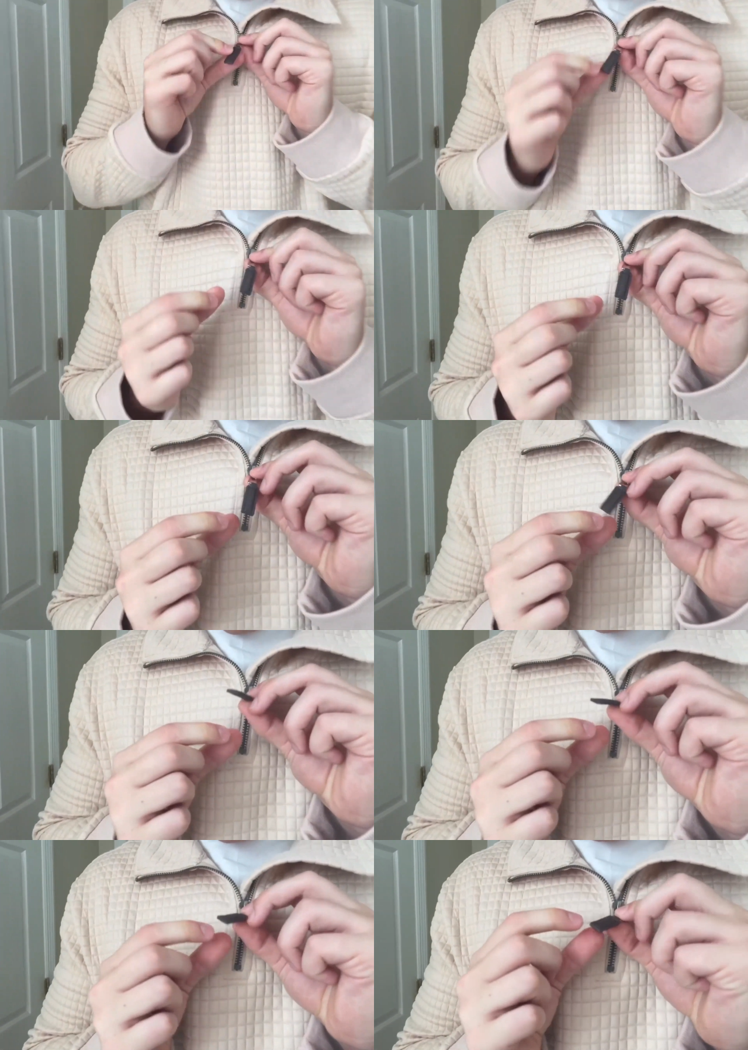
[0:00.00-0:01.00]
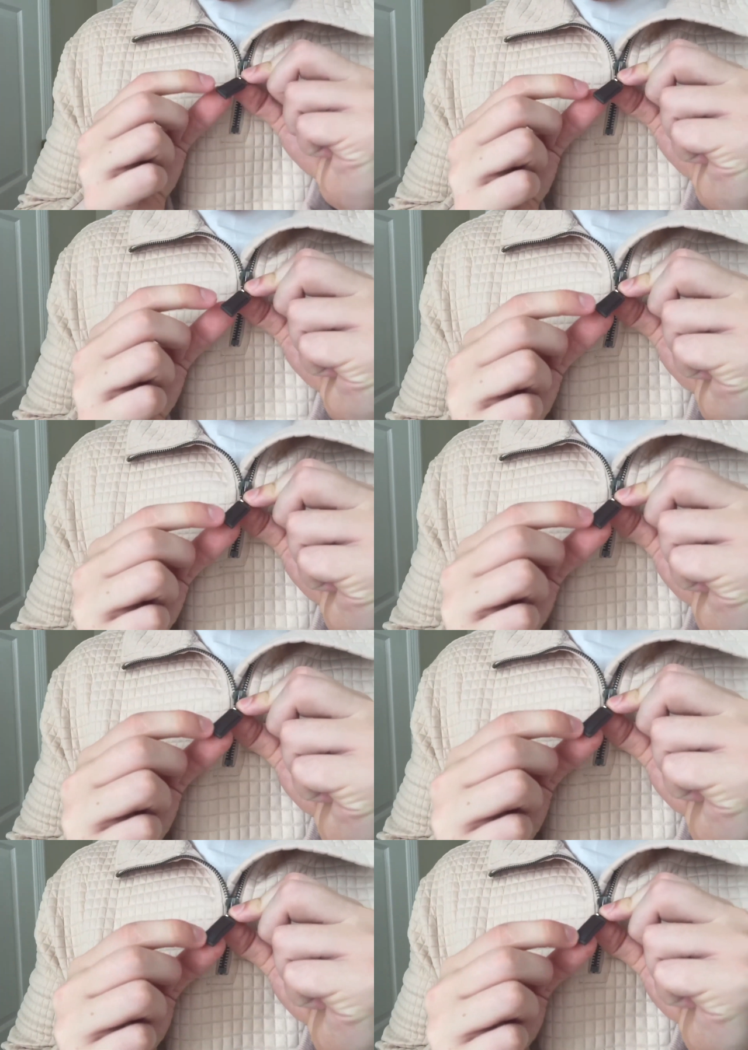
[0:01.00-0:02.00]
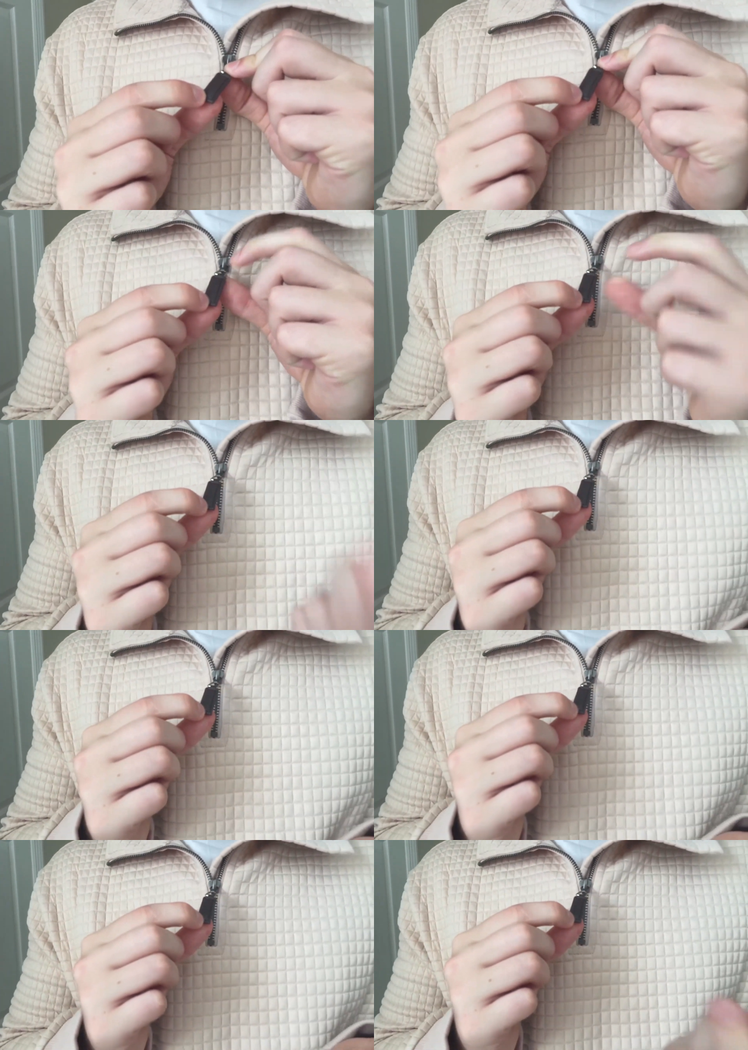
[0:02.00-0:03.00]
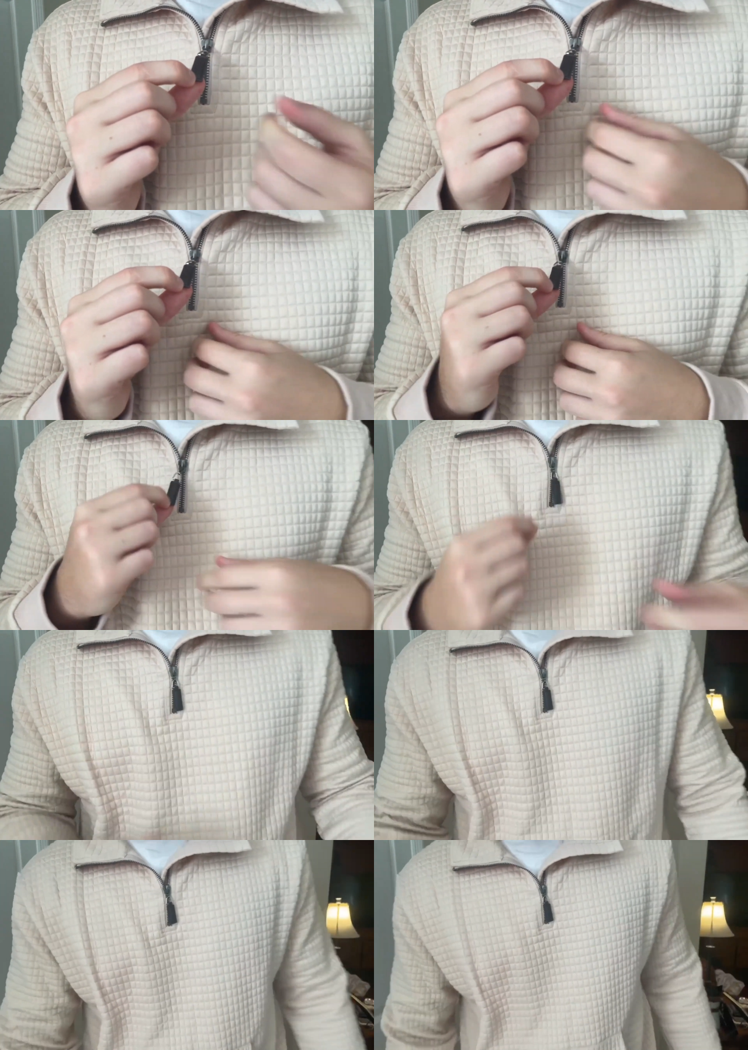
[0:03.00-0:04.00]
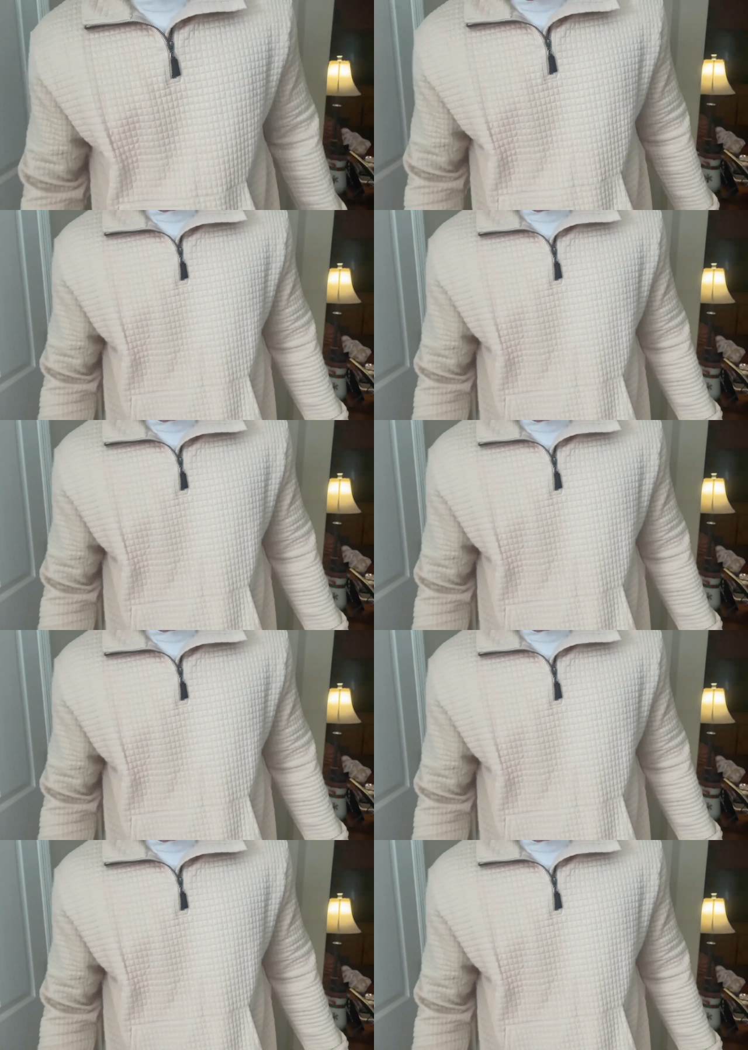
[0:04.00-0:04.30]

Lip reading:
[unreadable: no face in view]